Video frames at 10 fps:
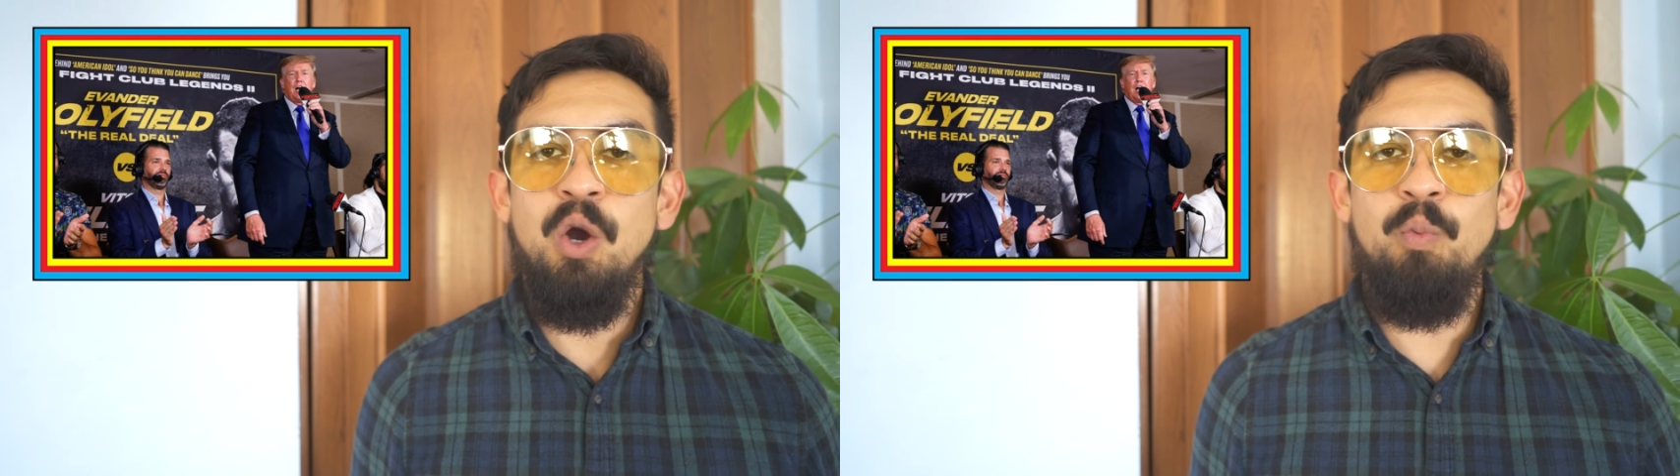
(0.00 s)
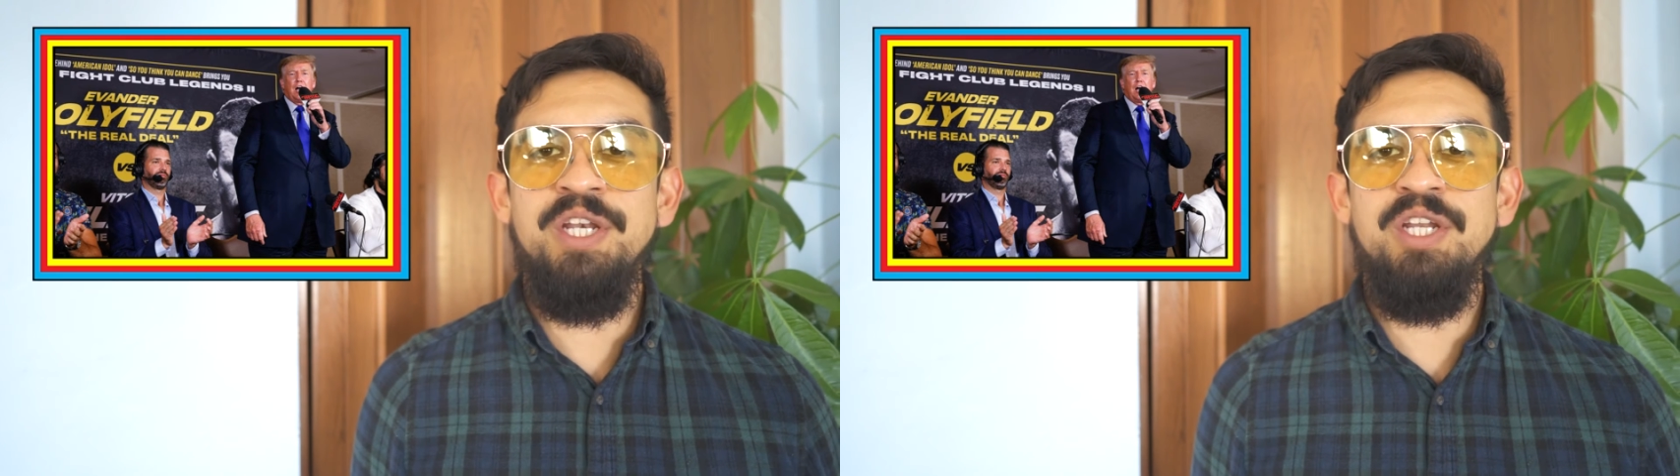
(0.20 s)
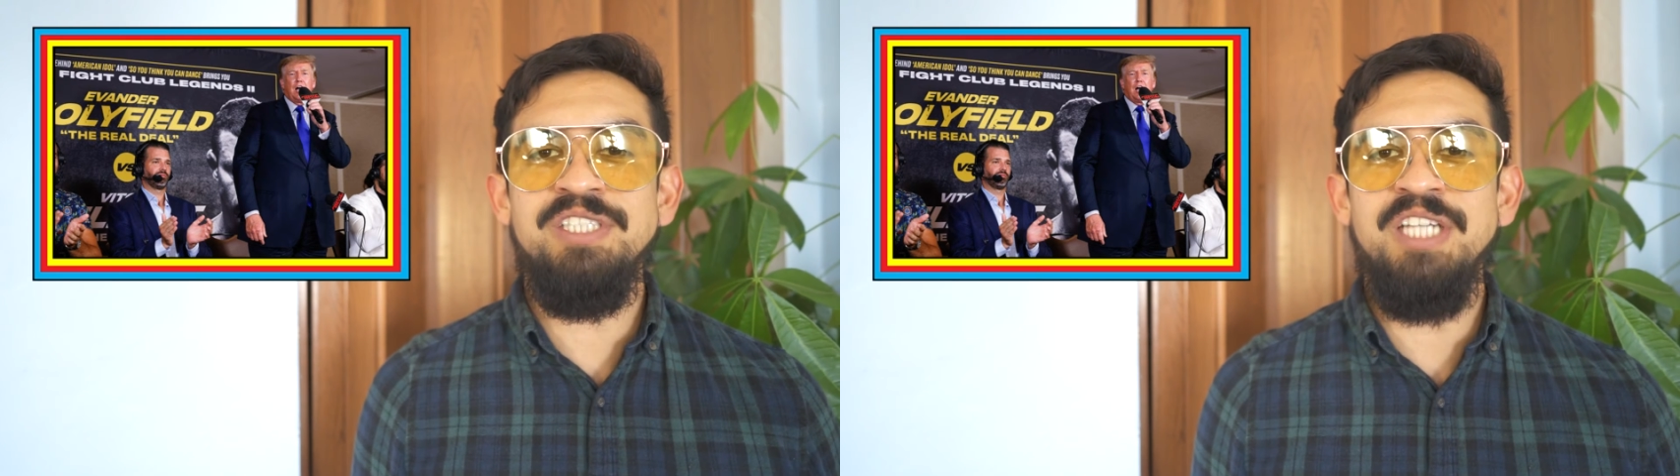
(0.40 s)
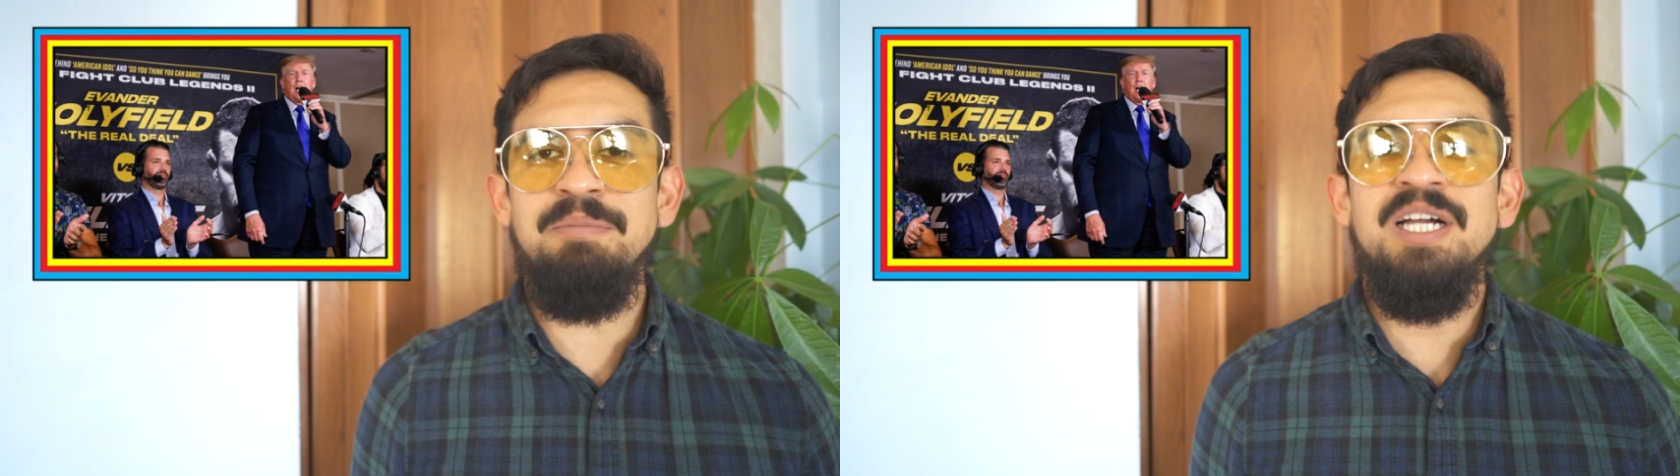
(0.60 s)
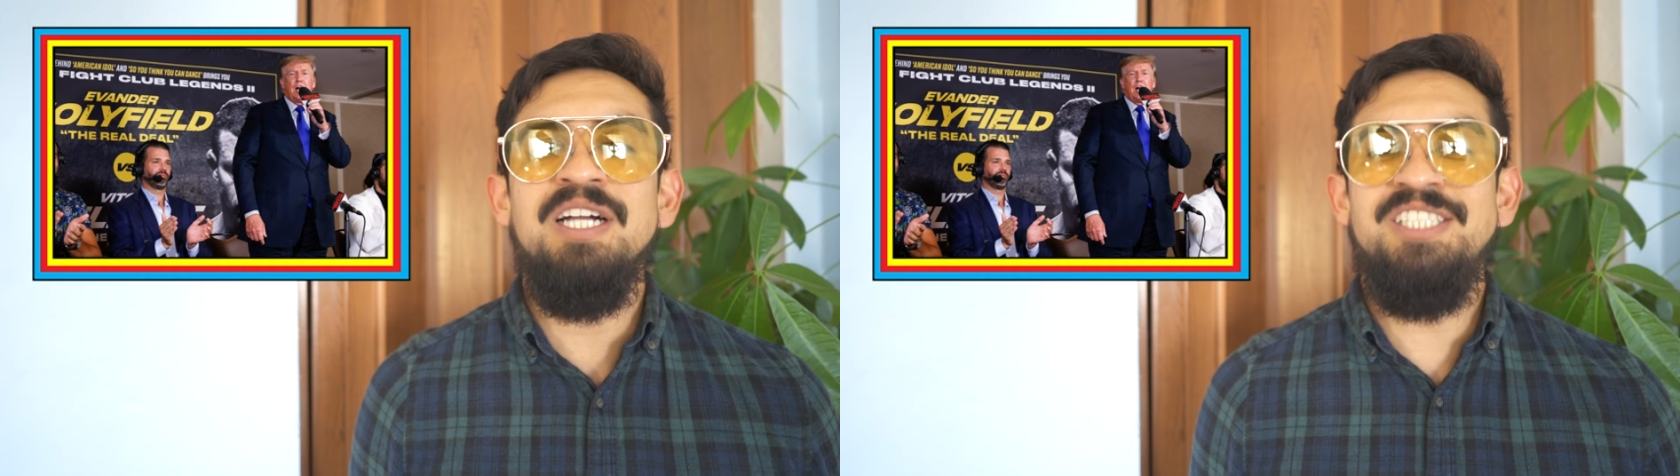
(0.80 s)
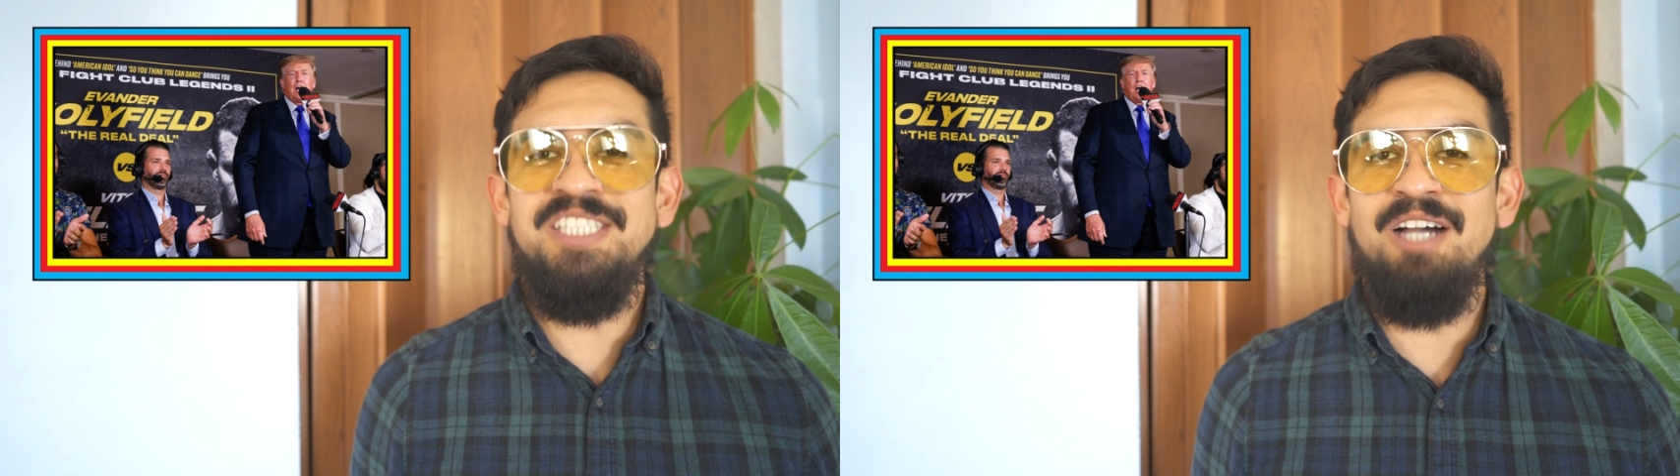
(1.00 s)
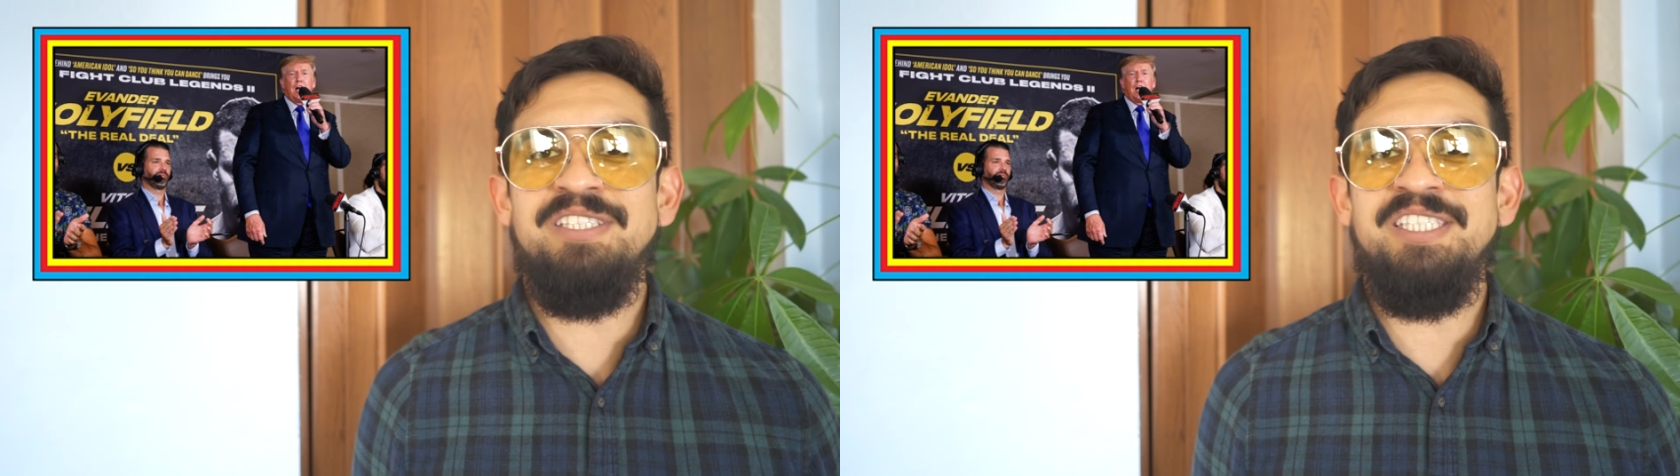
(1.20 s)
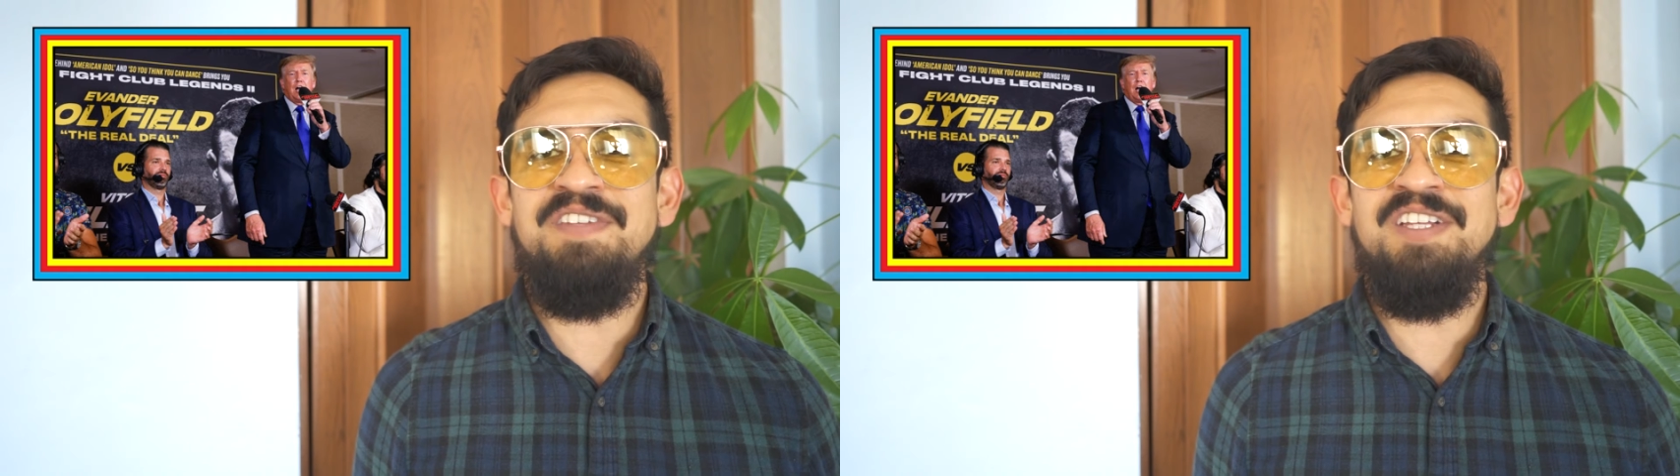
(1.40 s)
Windows up, child
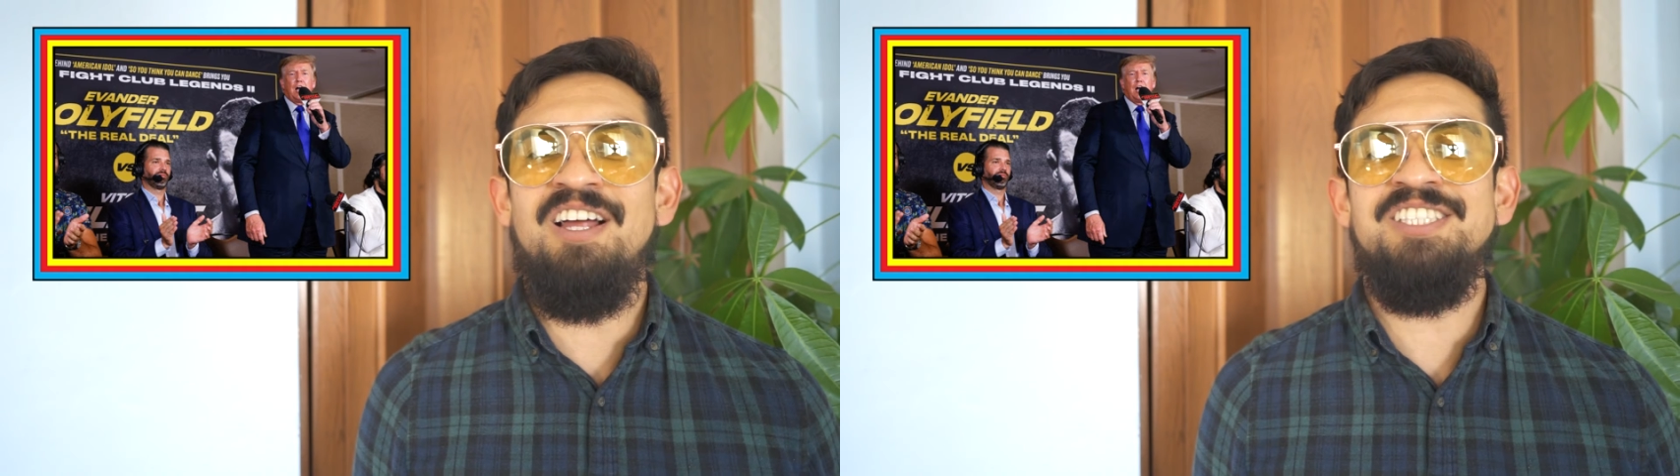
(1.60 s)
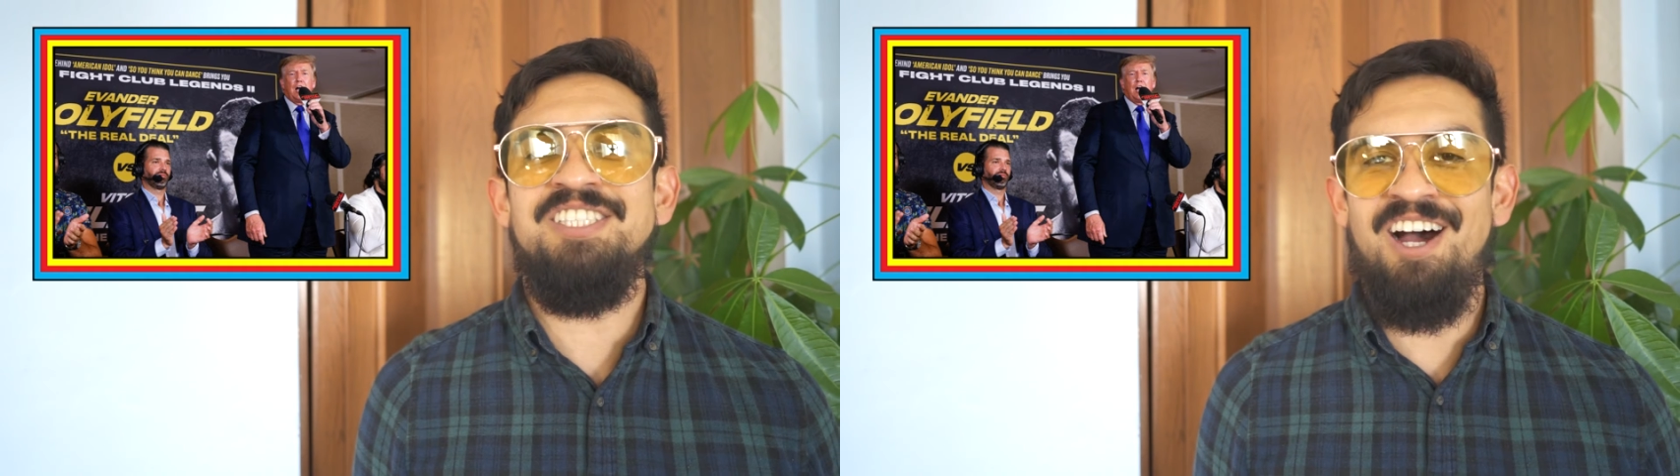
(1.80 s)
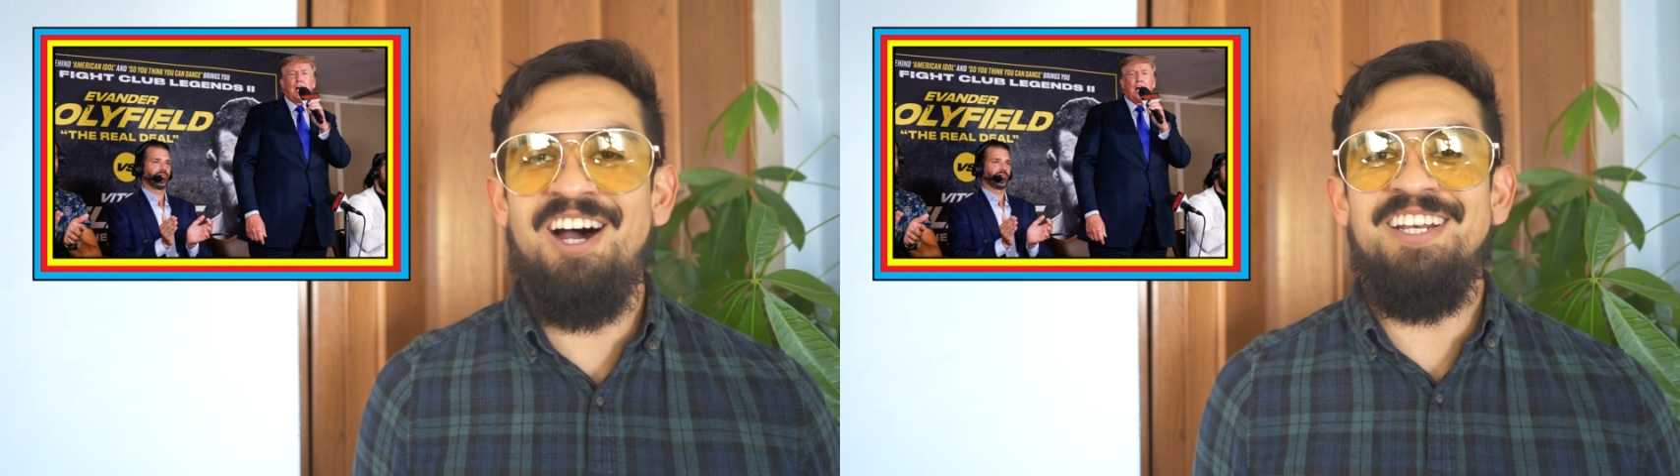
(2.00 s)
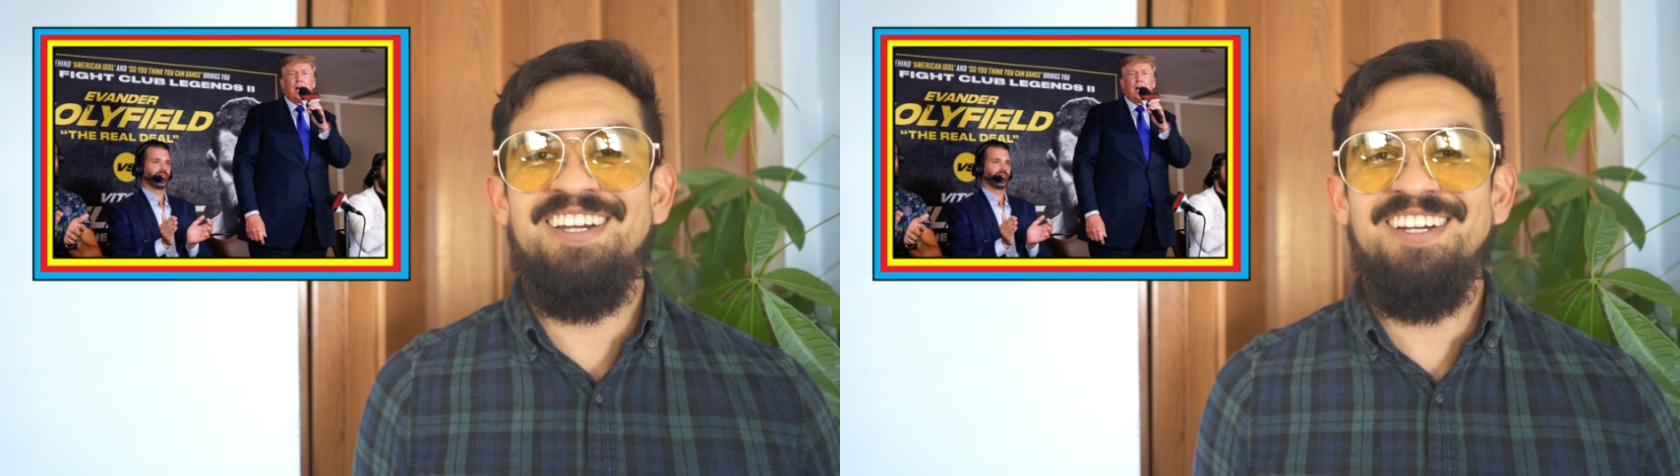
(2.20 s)
safety locks on.